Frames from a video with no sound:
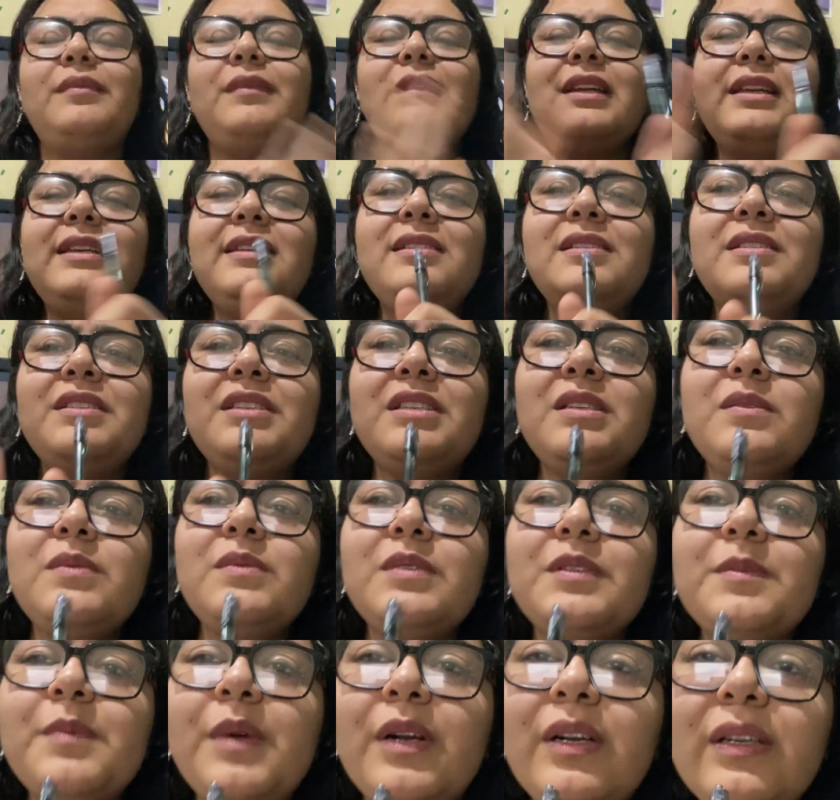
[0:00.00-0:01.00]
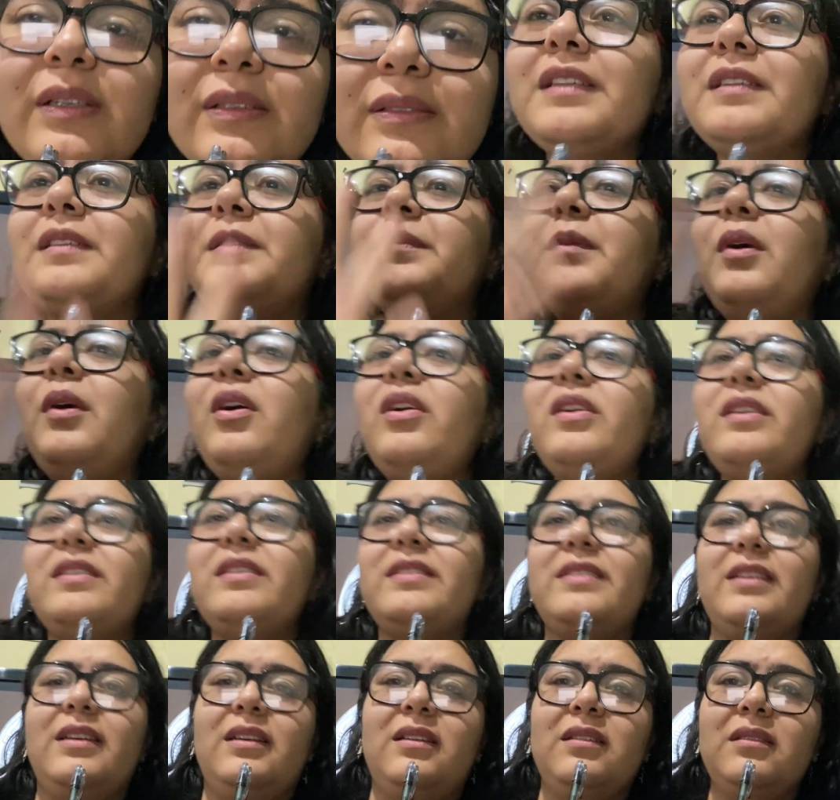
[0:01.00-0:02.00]
Isn't she was smart as
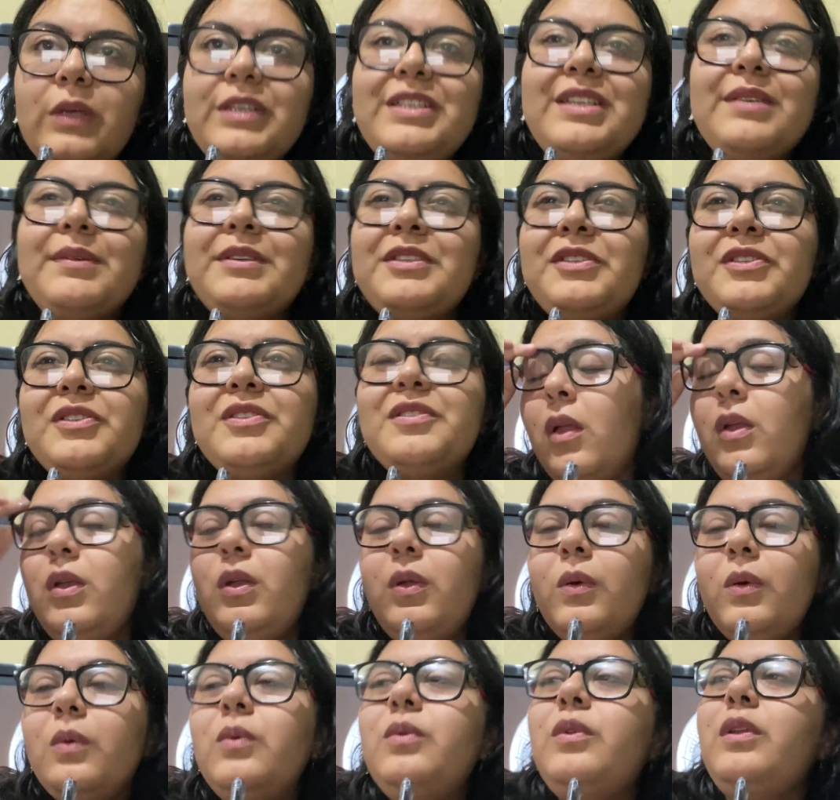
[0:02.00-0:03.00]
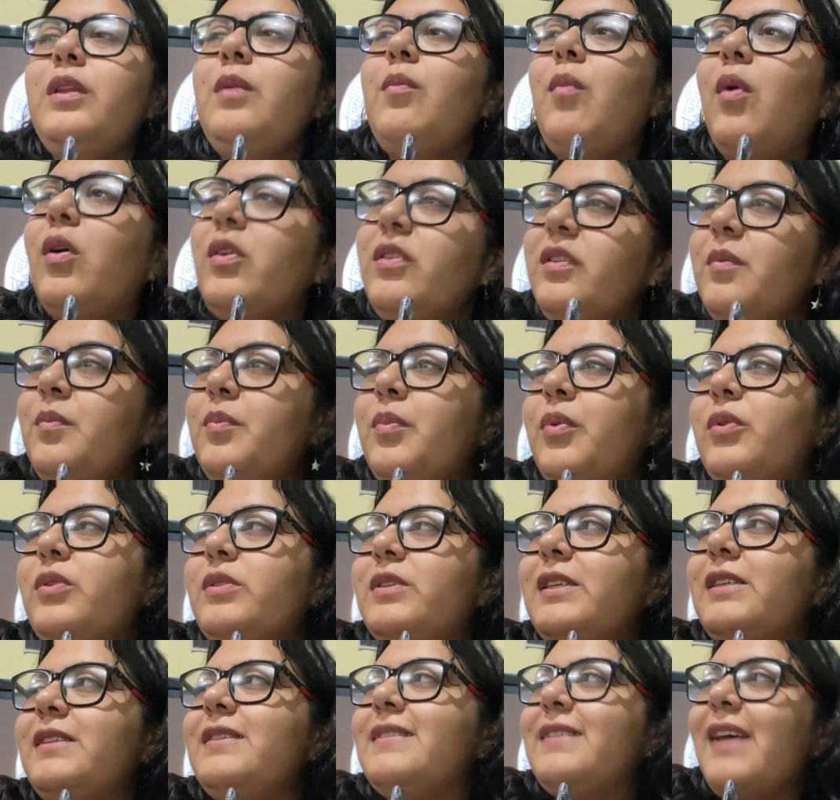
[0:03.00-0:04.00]
hell. She was just new to the most
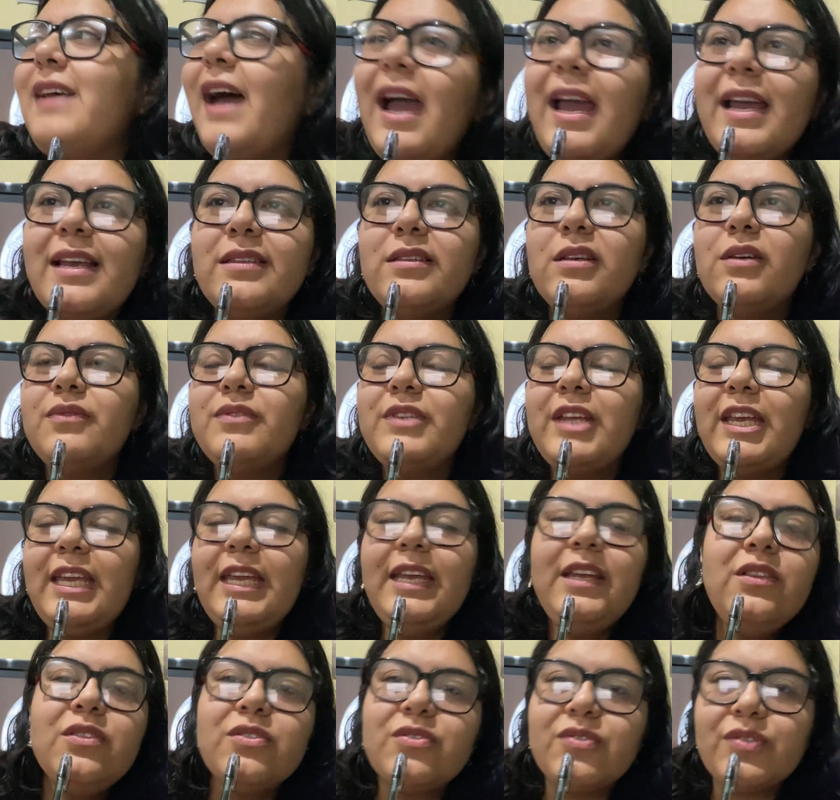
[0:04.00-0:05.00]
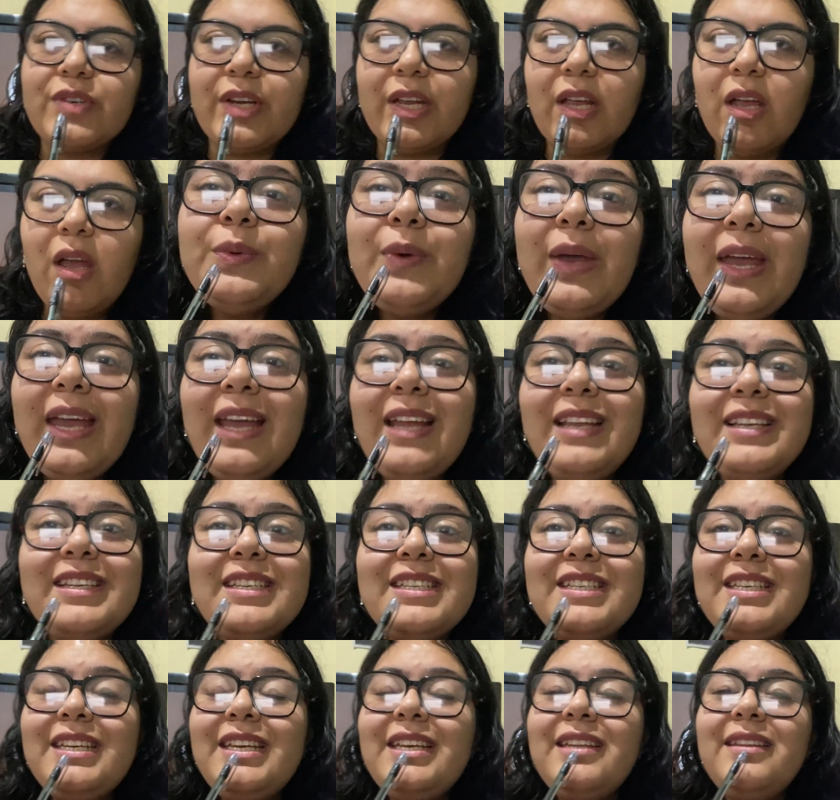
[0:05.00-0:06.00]
important side of the industry, and
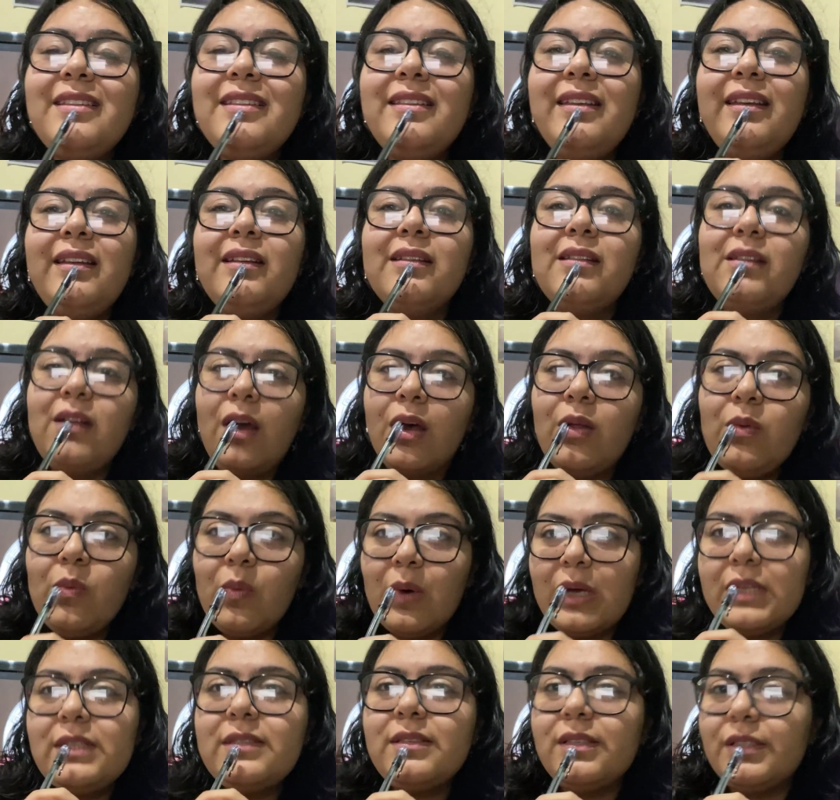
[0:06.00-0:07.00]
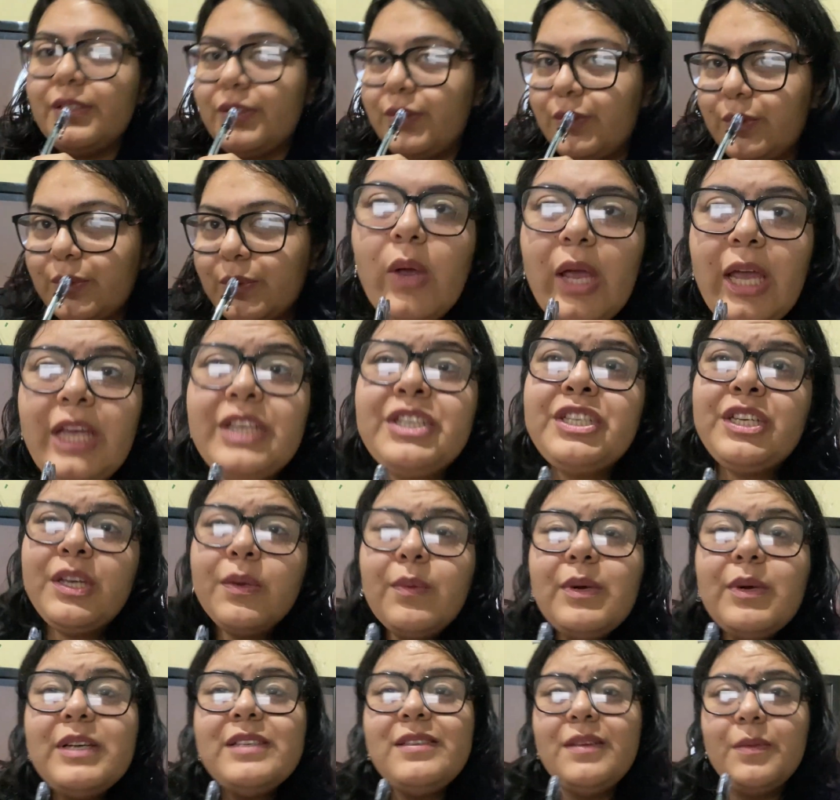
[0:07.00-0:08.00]
she did not want it to. Okay, she
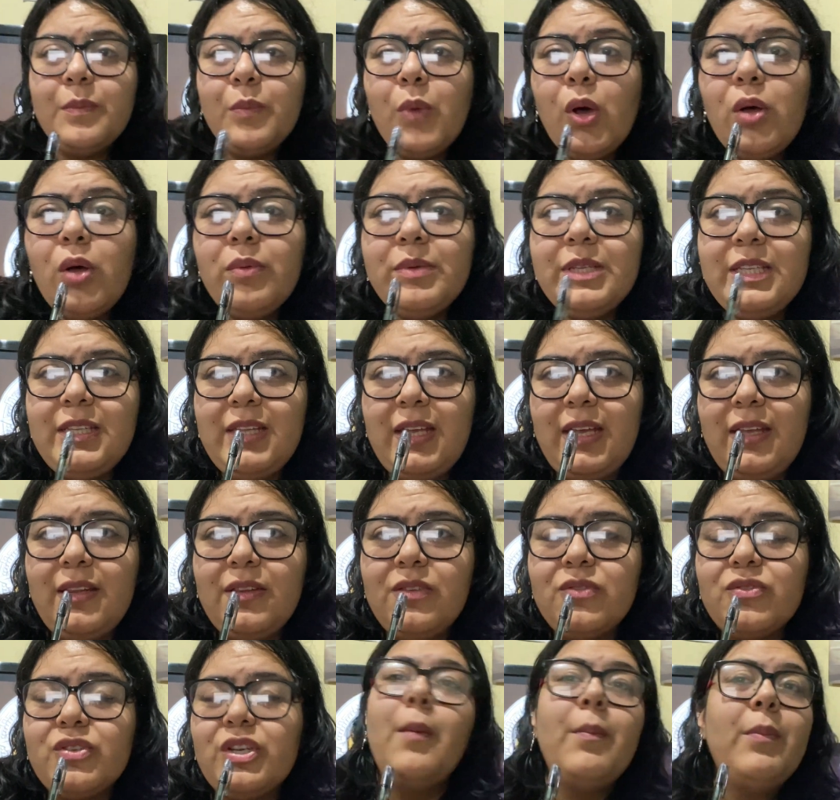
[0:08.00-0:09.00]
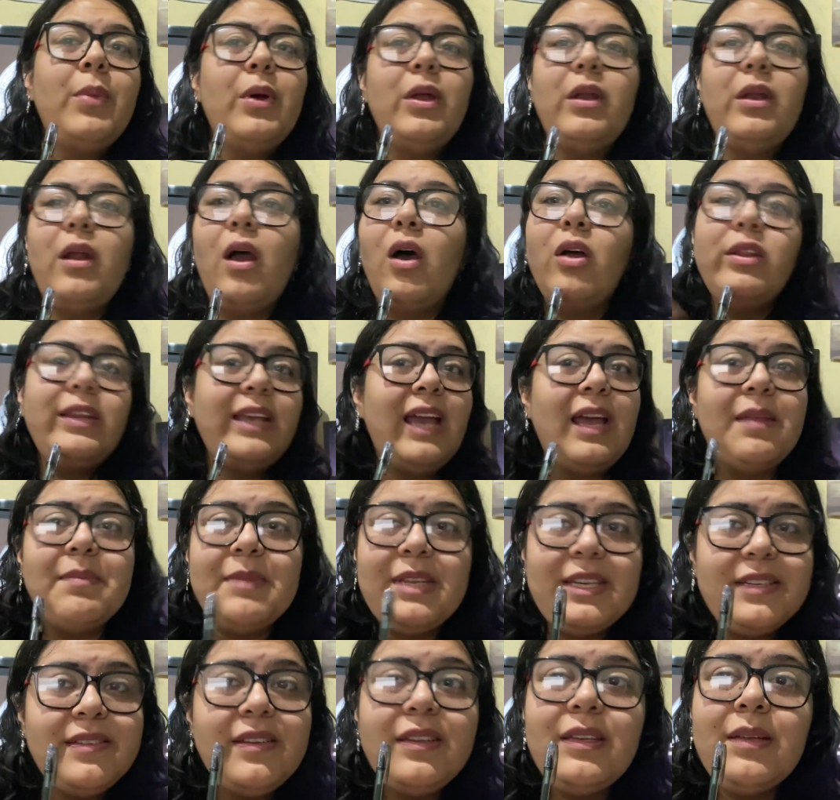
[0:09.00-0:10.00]
was involved in the industry, but on the
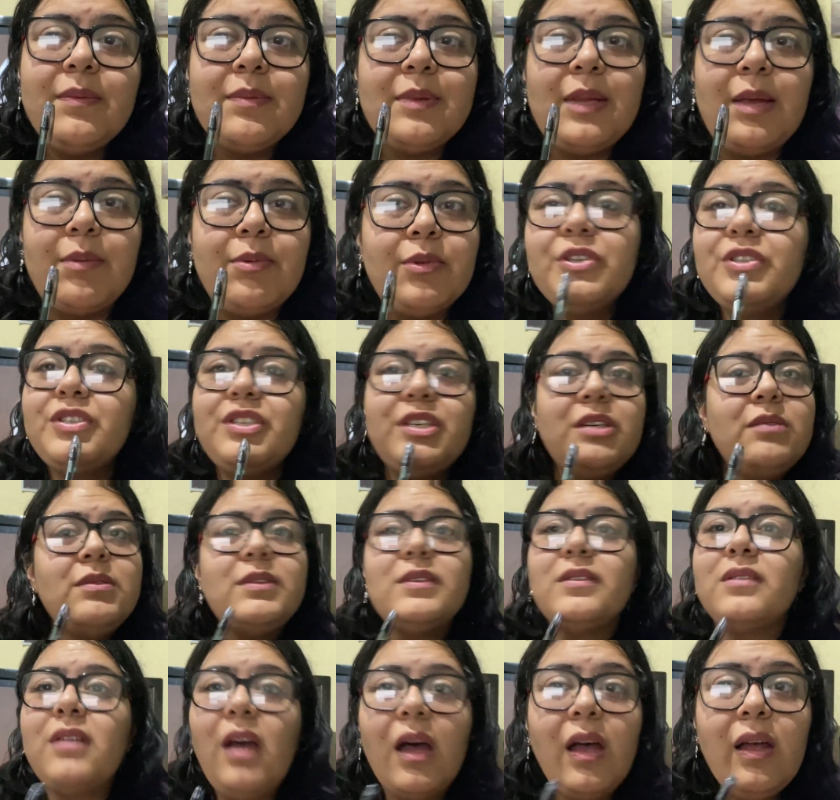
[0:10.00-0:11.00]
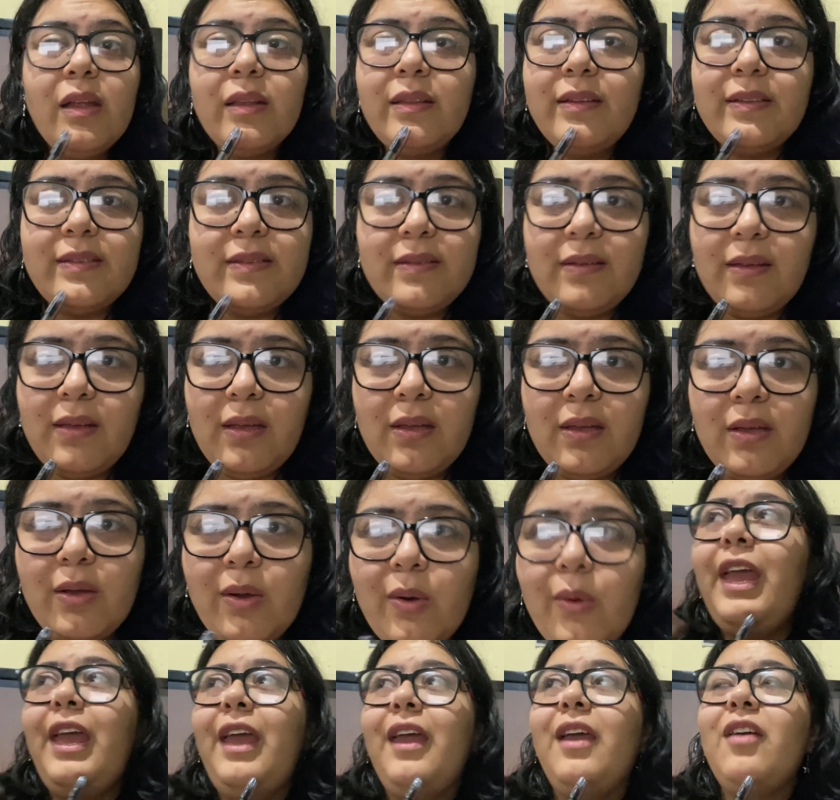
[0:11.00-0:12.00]
administrative level. She was not the
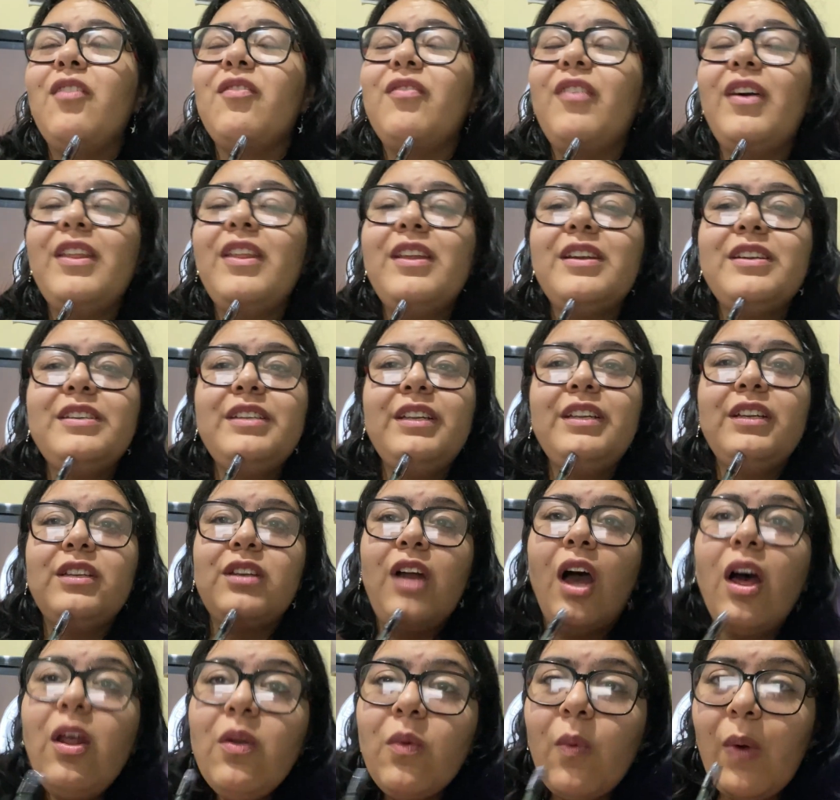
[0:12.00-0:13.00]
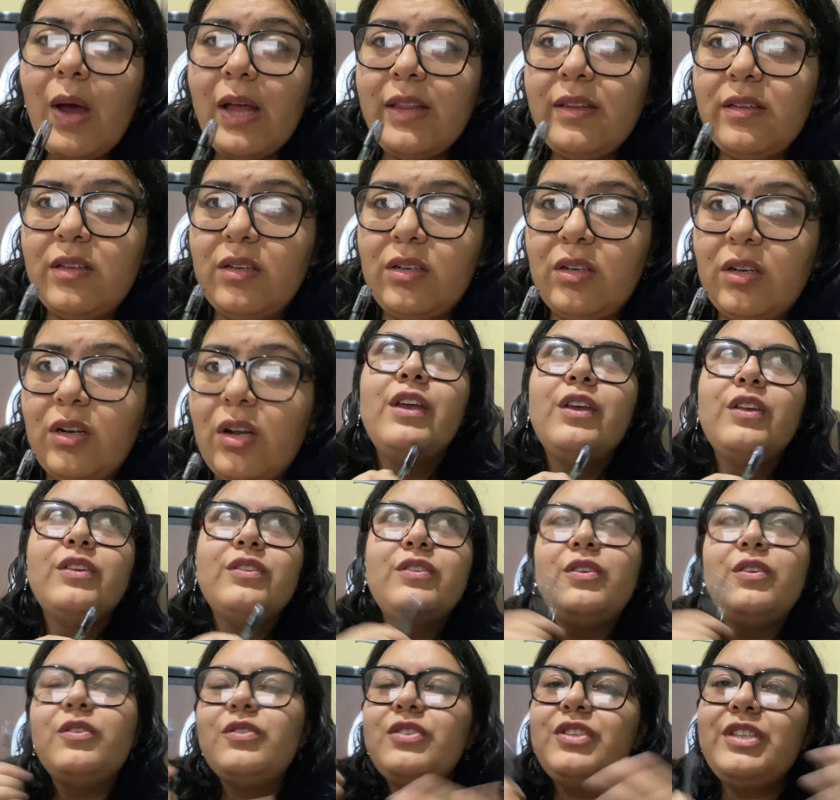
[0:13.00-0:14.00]
CEO, and her father did not want her,
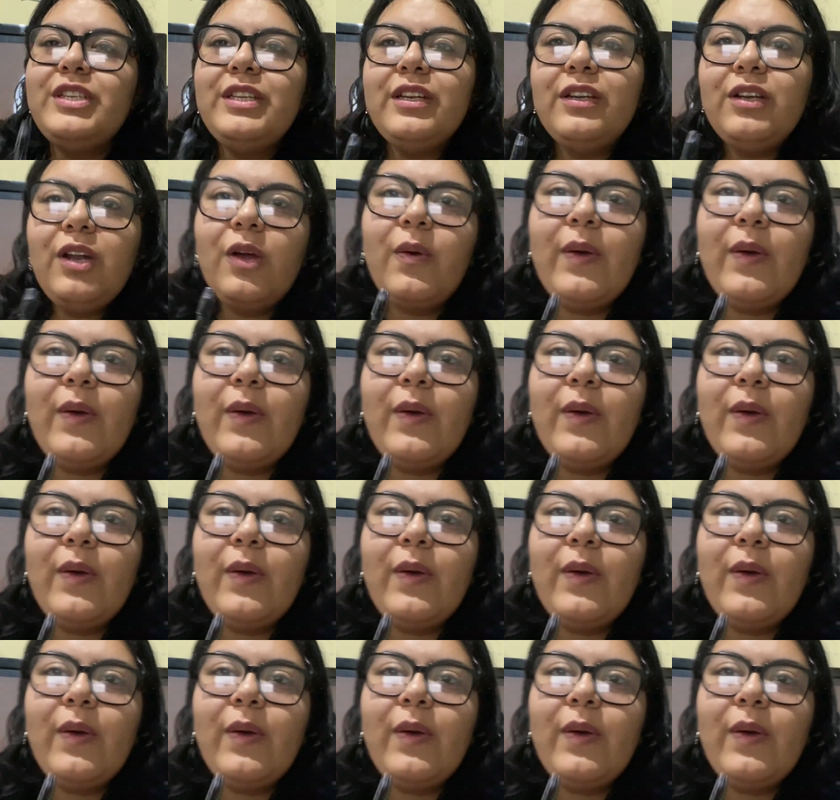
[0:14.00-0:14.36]
so she didn't know